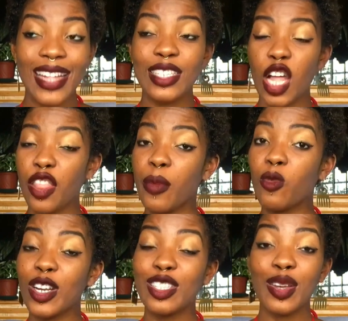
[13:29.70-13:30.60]
tell them
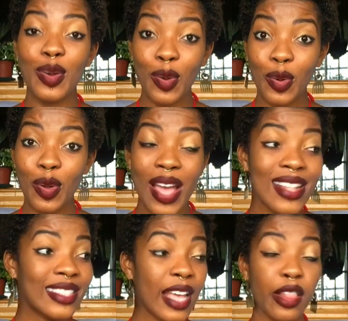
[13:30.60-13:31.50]
where to go,
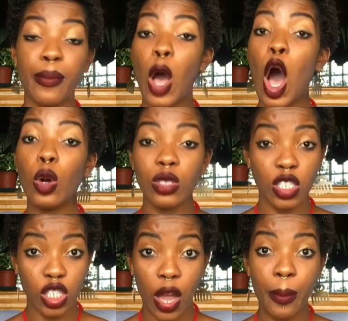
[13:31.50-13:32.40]
tell them how to
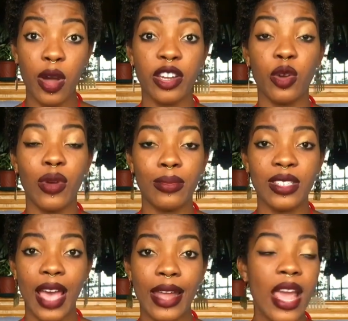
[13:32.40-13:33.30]
shop on your
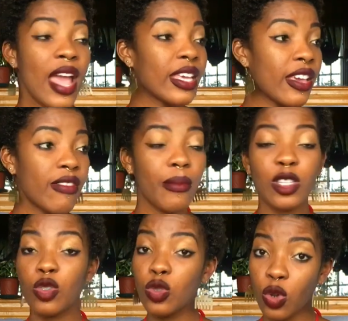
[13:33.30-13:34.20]
website, give them a
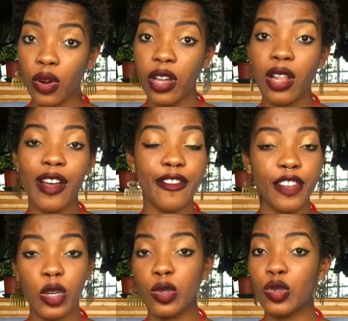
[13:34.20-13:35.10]
tutorial, a
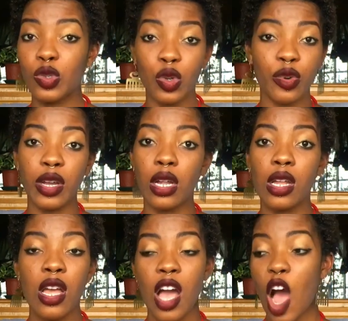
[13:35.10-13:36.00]
video
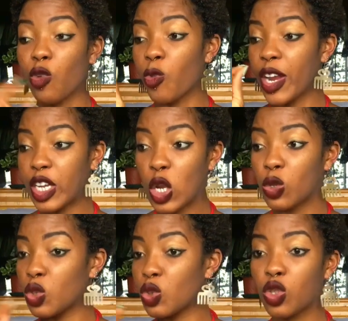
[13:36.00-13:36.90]
tutorial, a written
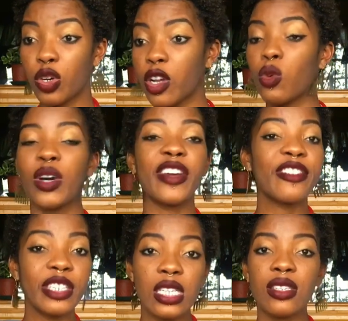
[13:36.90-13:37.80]
out tutorial,
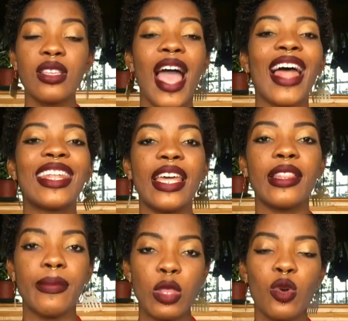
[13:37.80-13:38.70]
whatever it is,
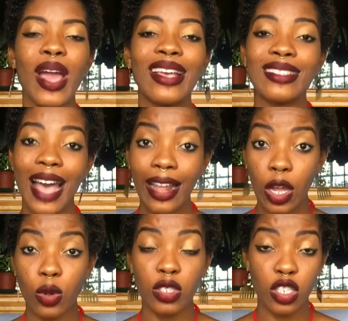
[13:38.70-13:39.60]
let them know exactly
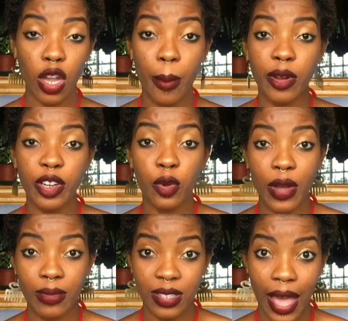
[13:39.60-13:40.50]
how to shop on your
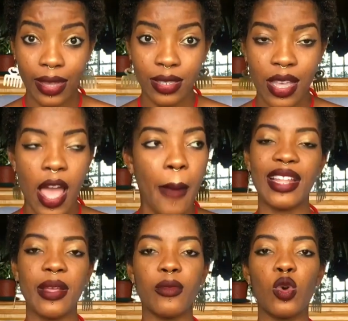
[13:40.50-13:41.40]
website.
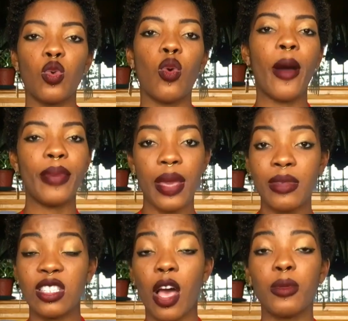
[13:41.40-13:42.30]
Let them know what
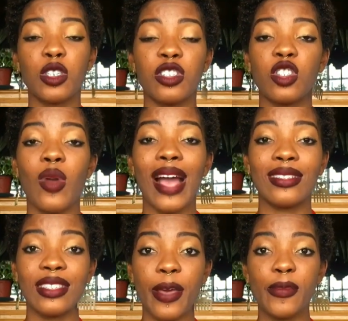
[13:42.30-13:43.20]
payment options you
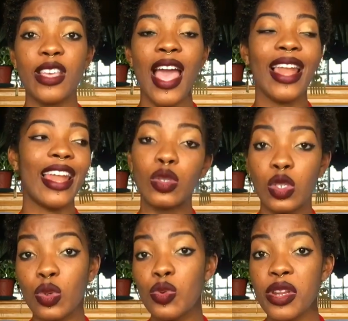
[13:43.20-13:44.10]
accept, how
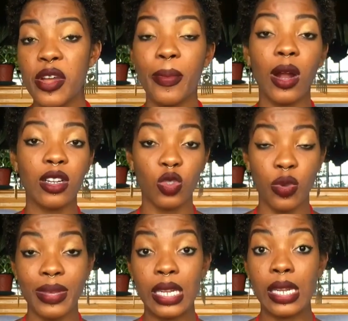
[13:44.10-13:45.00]
soon their product
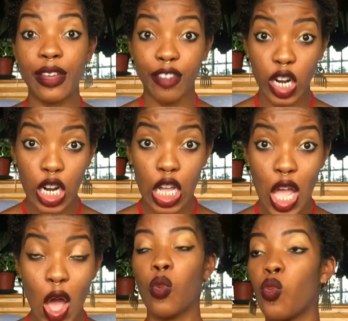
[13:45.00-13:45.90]
will be delivered,
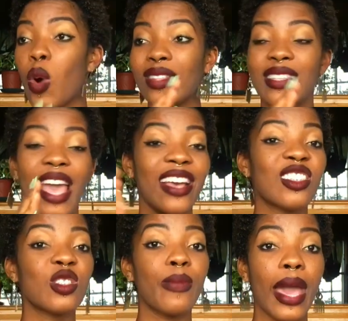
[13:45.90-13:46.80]
what to
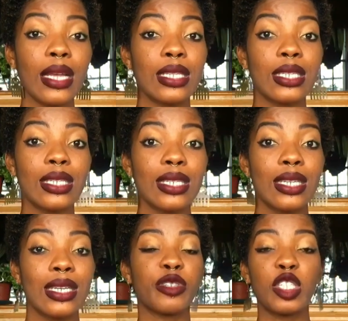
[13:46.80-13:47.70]
expect,
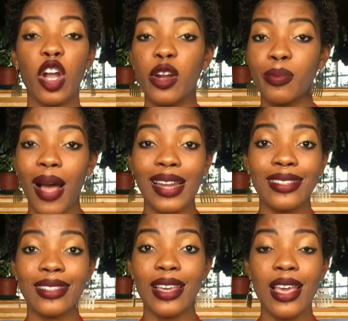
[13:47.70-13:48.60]
your return
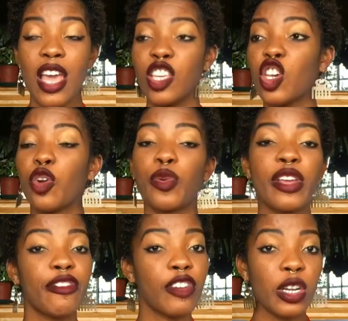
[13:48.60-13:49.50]
policy, your
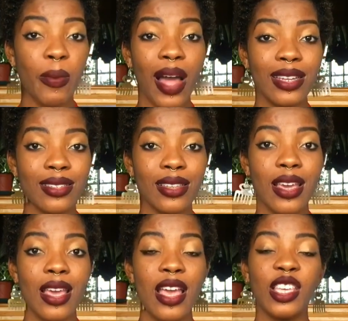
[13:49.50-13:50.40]
refund
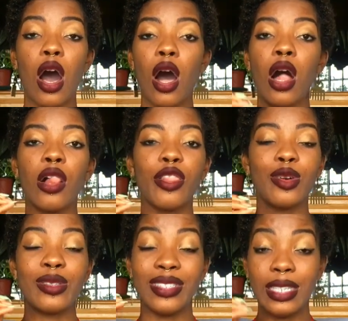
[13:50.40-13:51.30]
policy, all
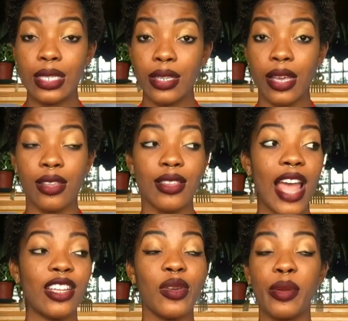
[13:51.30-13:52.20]
those details.
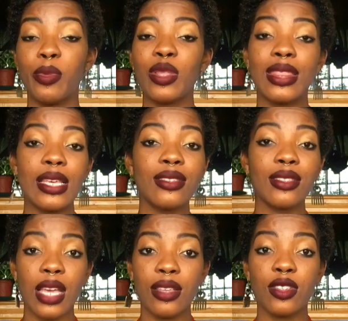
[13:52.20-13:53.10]
And you can put these
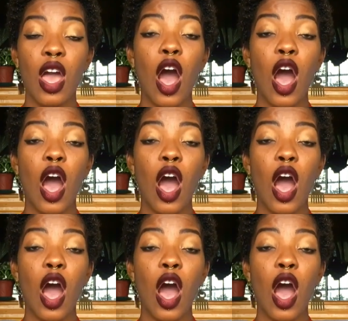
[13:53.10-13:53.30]
things